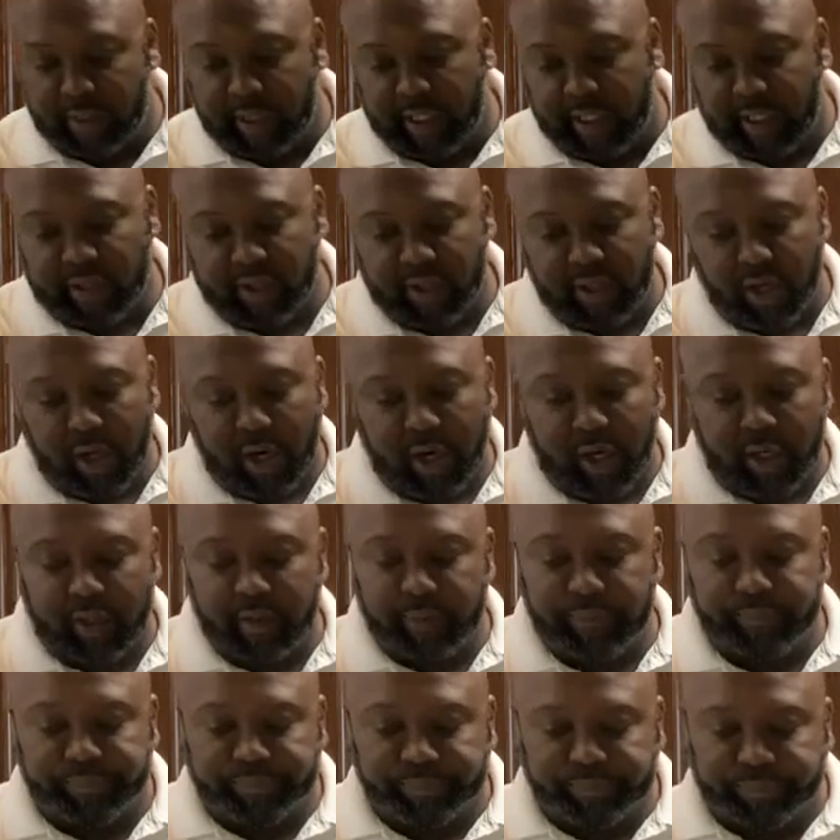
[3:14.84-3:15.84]
get started.
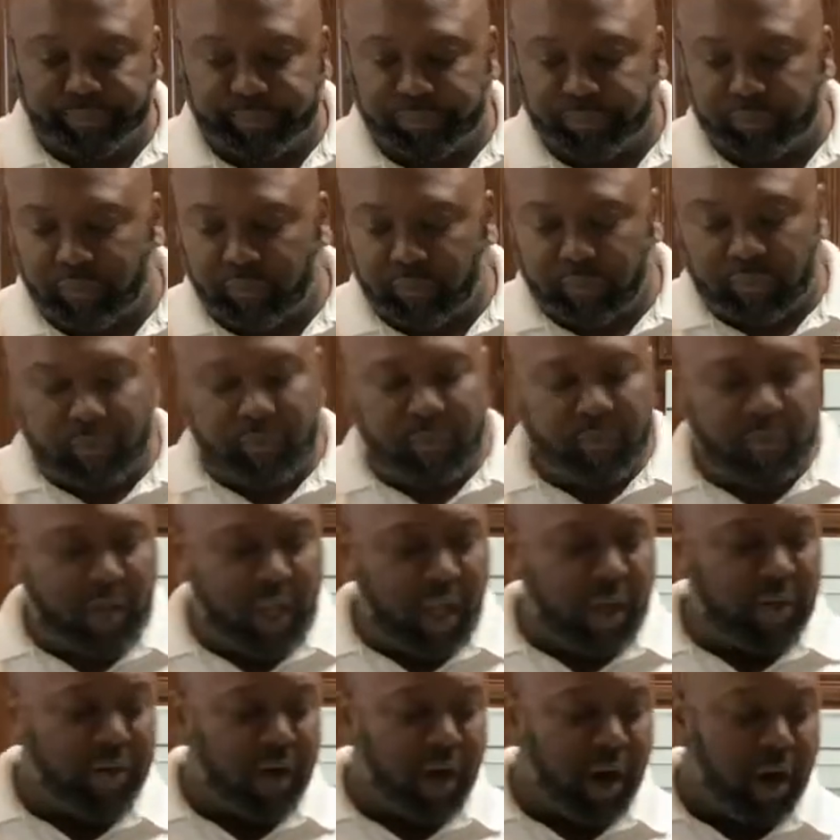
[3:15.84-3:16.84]

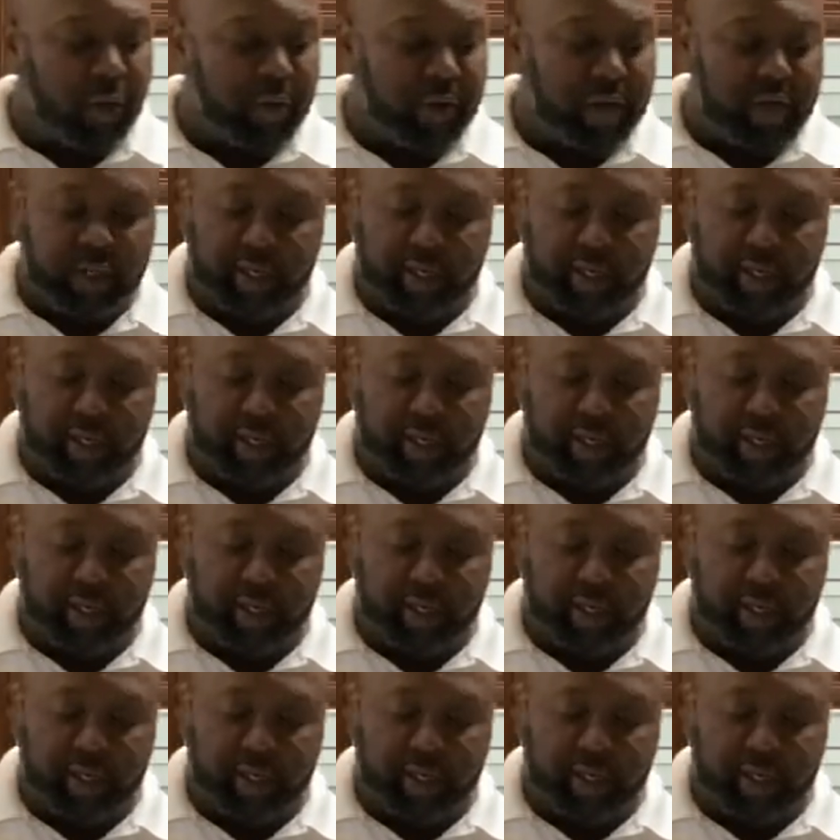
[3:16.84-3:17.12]
I've already